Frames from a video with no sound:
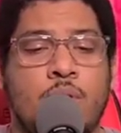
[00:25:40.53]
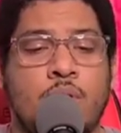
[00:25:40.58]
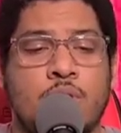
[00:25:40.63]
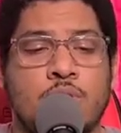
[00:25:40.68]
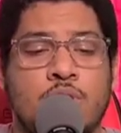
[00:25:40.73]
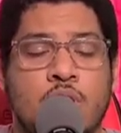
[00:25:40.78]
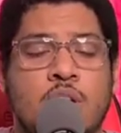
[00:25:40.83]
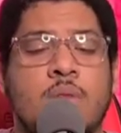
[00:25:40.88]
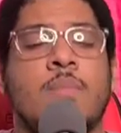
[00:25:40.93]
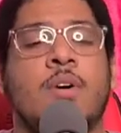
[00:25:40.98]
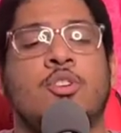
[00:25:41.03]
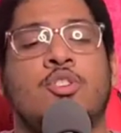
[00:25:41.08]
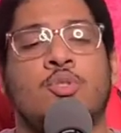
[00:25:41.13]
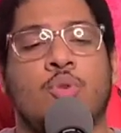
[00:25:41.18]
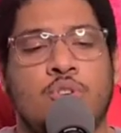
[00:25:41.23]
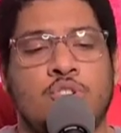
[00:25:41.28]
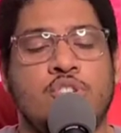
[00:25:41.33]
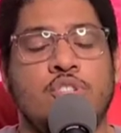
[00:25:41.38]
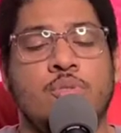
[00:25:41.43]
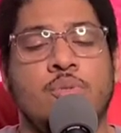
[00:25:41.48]
talking about
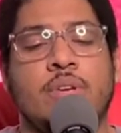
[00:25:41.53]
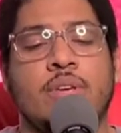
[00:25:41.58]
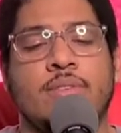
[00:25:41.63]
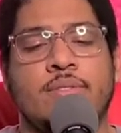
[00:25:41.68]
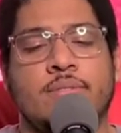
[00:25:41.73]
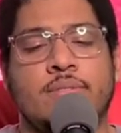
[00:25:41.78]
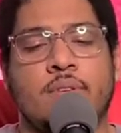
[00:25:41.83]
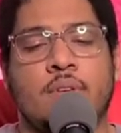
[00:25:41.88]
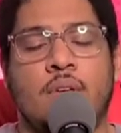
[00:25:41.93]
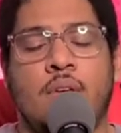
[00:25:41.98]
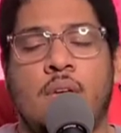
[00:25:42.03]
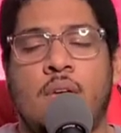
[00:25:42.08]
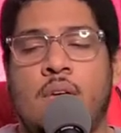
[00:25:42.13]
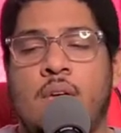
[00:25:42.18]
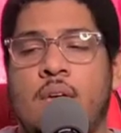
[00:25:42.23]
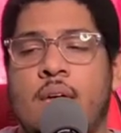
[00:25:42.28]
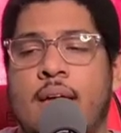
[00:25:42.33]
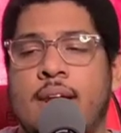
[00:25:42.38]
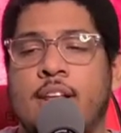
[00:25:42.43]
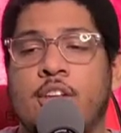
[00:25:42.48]
George Lucas
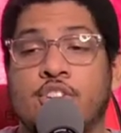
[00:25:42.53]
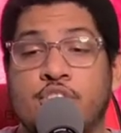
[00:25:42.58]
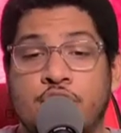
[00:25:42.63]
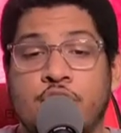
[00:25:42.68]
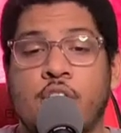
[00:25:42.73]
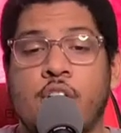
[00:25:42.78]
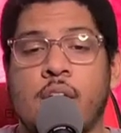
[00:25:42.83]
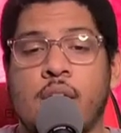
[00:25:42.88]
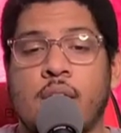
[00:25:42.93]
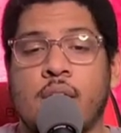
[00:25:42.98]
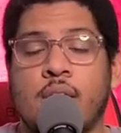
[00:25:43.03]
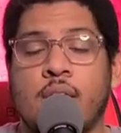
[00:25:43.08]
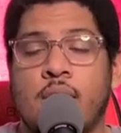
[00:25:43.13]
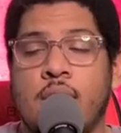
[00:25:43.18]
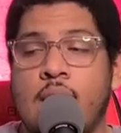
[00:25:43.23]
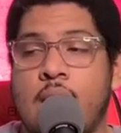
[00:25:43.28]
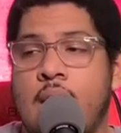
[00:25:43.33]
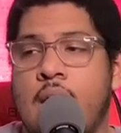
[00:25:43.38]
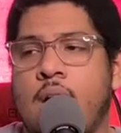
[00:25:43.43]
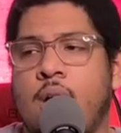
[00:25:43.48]
and his journey
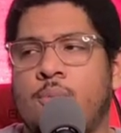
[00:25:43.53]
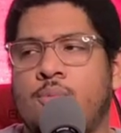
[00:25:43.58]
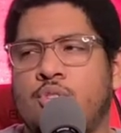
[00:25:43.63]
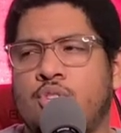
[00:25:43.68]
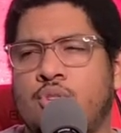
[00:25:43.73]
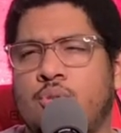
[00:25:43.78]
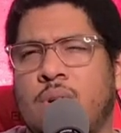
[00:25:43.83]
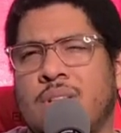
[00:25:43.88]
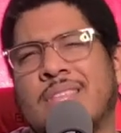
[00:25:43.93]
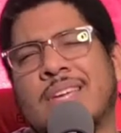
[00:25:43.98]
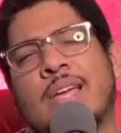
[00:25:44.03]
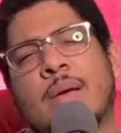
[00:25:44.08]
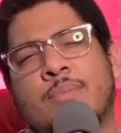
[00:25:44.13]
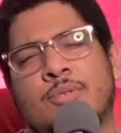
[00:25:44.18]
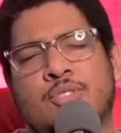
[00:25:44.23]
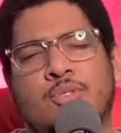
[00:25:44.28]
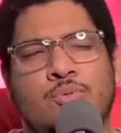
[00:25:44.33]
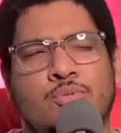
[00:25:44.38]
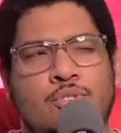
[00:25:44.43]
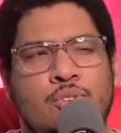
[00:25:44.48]
up to, I think,
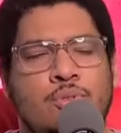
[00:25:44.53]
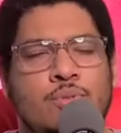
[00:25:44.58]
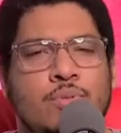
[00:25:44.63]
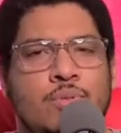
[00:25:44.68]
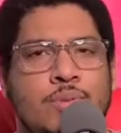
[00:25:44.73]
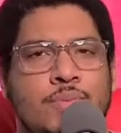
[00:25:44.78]
episode two.